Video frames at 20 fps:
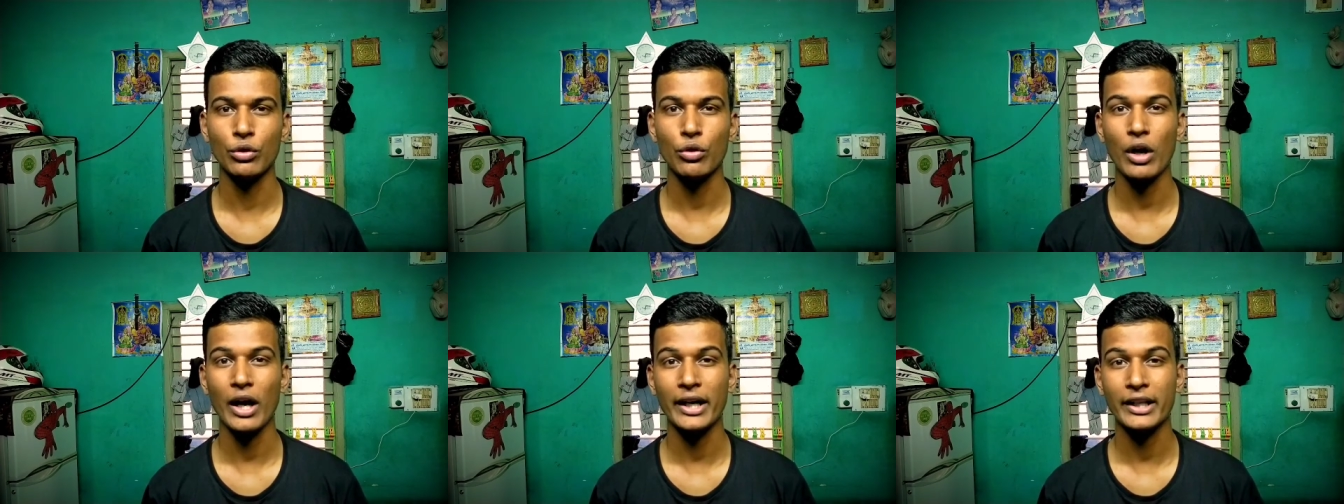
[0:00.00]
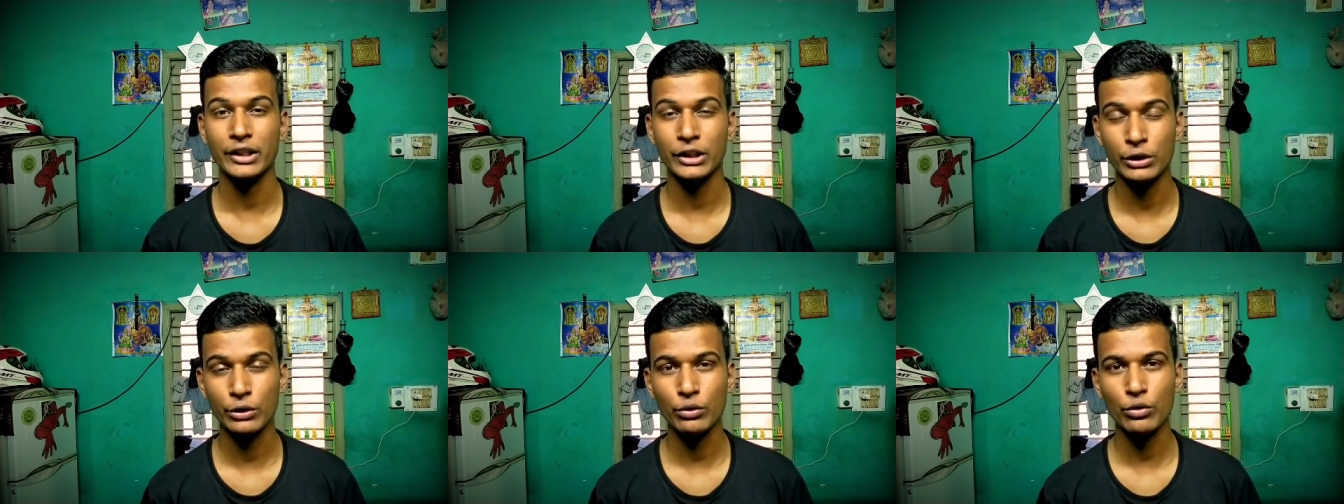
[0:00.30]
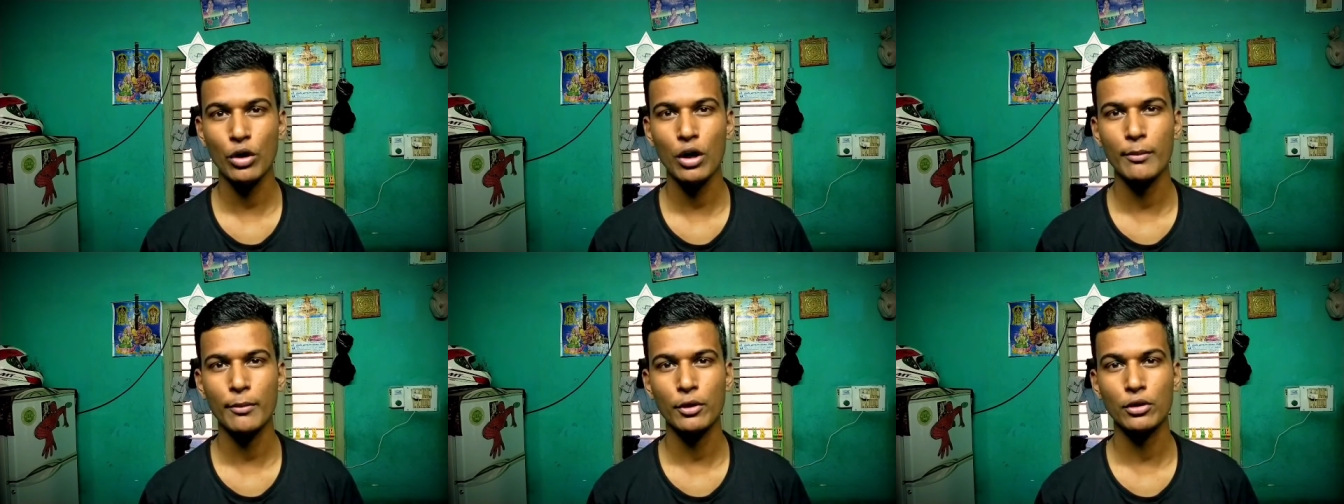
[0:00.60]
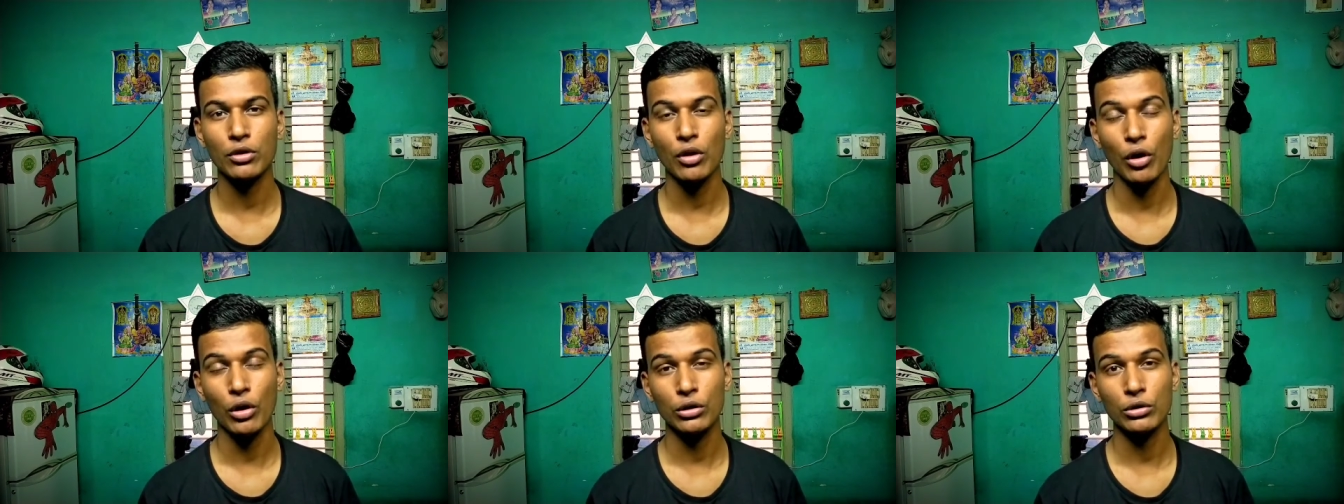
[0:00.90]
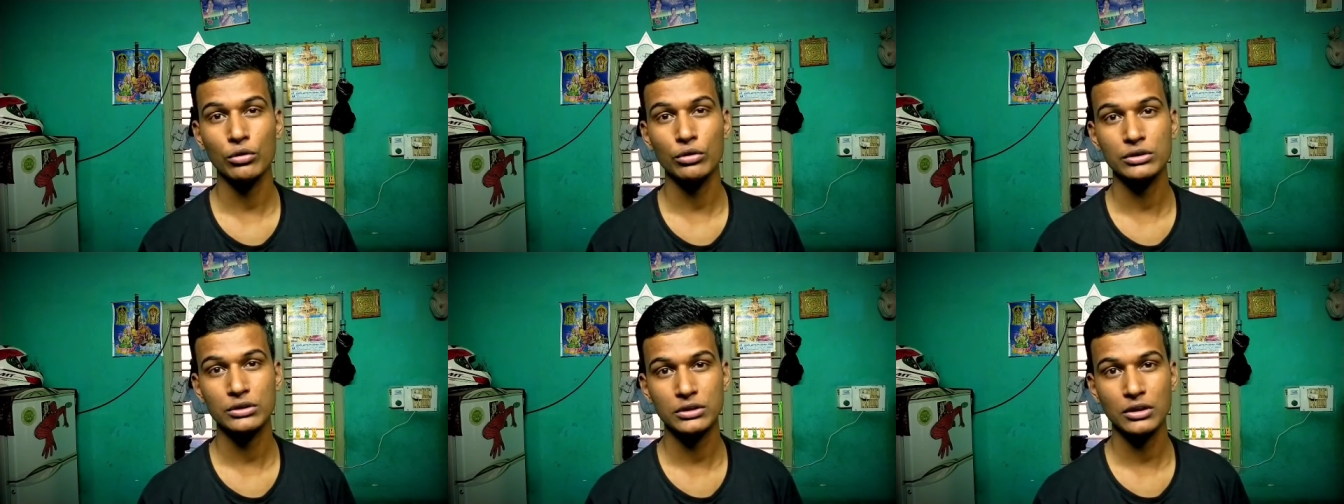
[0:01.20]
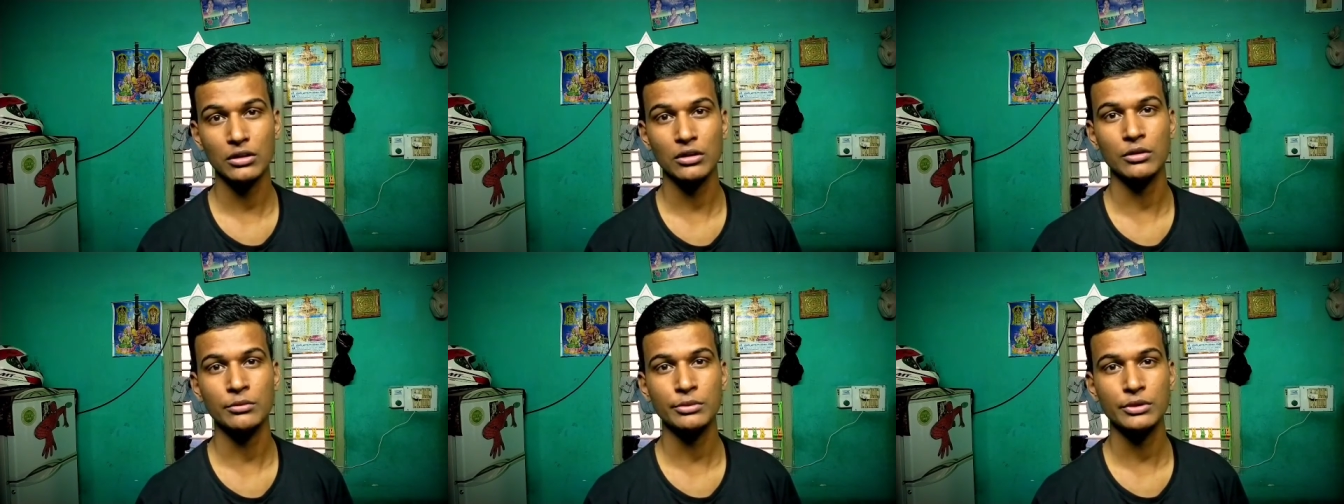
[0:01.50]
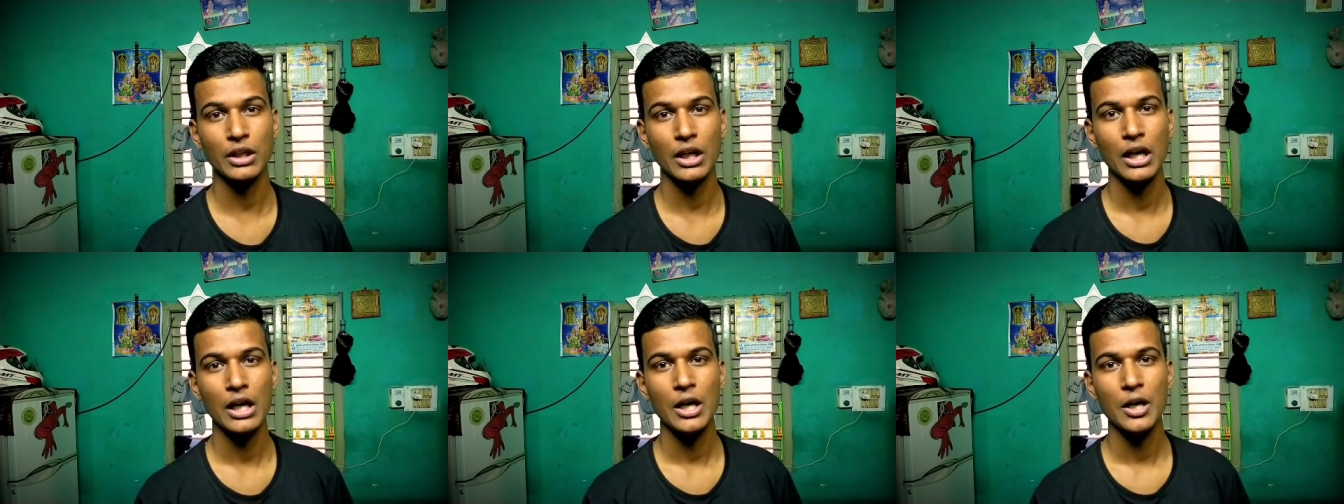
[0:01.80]
Though I knew about all those
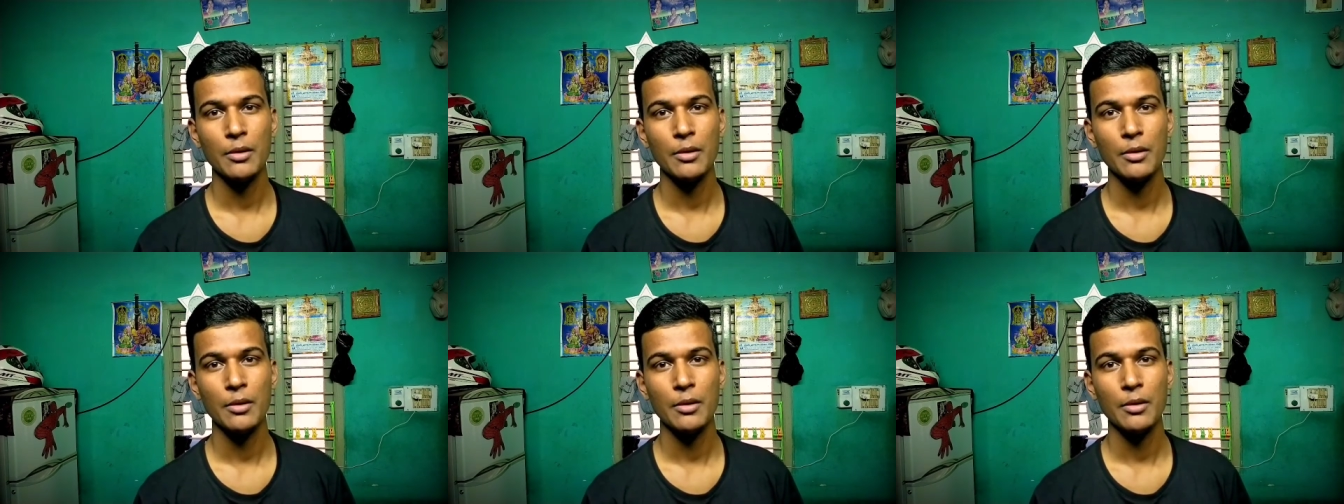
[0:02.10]
terms,